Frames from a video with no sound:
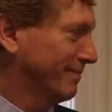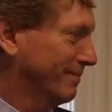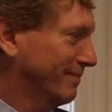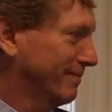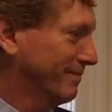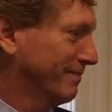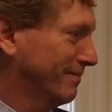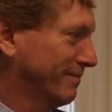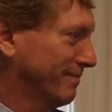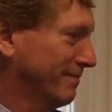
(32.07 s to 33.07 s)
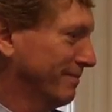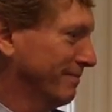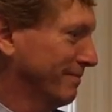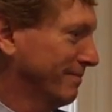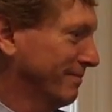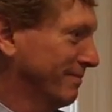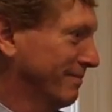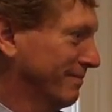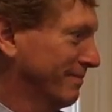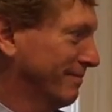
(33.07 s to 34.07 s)

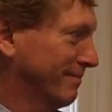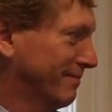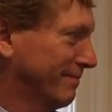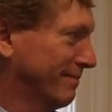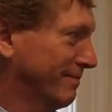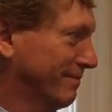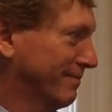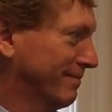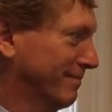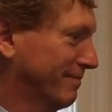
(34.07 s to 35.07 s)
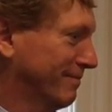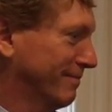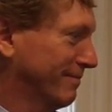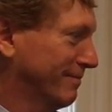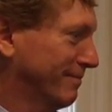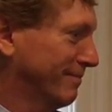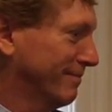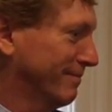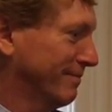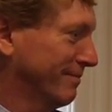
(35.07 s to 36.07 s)

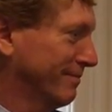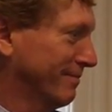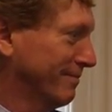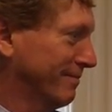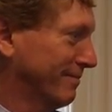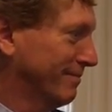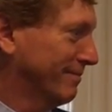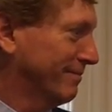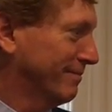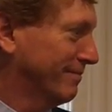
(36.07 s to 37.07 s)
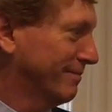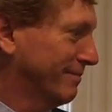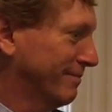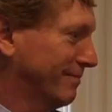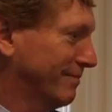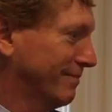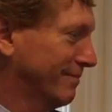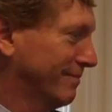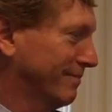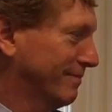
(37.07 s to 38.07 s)

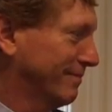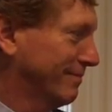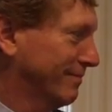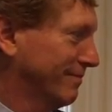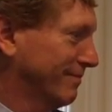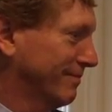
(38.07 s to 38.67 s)
This person isn't speaking.